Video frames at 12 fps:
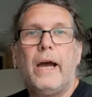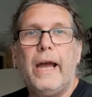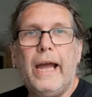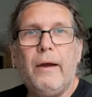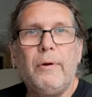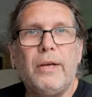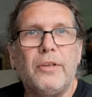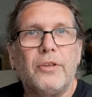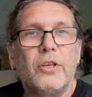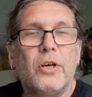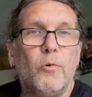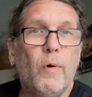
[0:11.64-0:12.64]

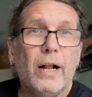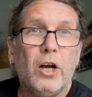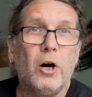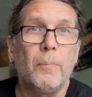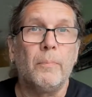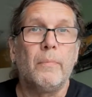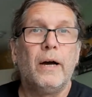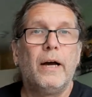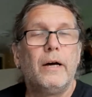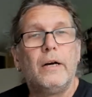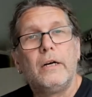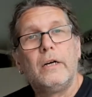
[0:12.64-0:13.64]
Aries, welcome.
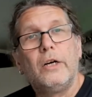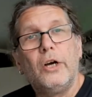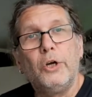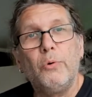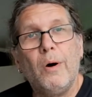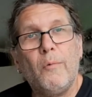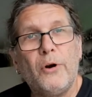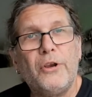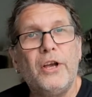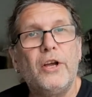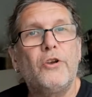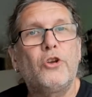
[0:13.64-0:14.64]
You are
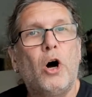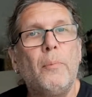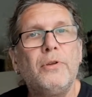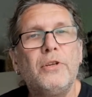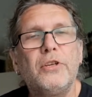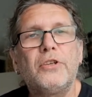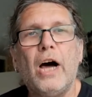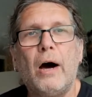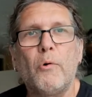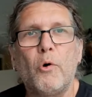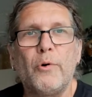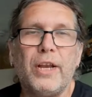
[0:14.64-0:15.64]
watching Thomas's
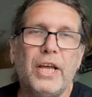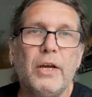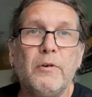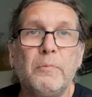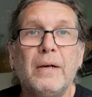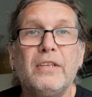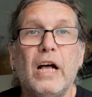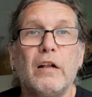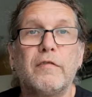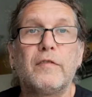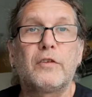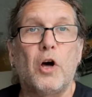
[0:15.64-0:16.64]
Tarot reading with
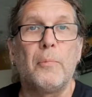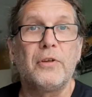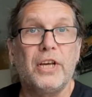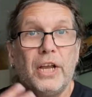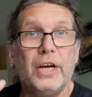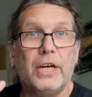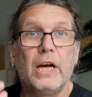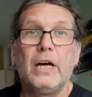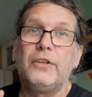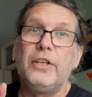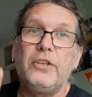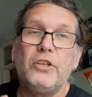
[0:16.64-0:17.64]
myself, Thomas Janak.
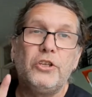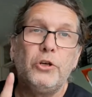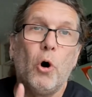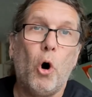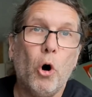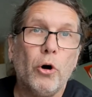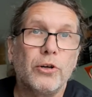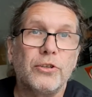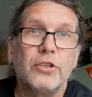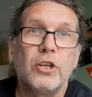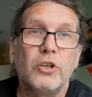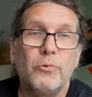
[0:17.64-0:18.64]
This is your
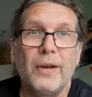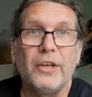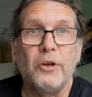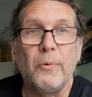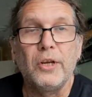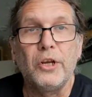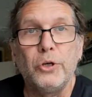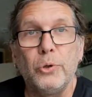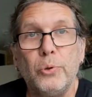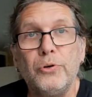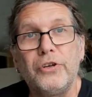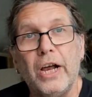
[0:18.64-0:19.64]
August
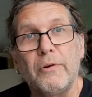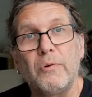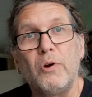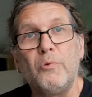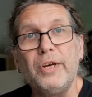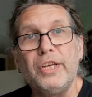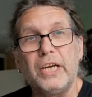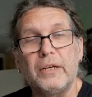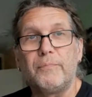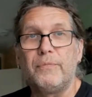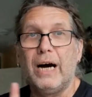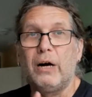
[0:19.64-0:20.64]
2022 general reading.
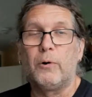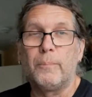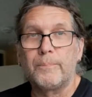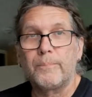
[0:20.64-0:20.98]
Now,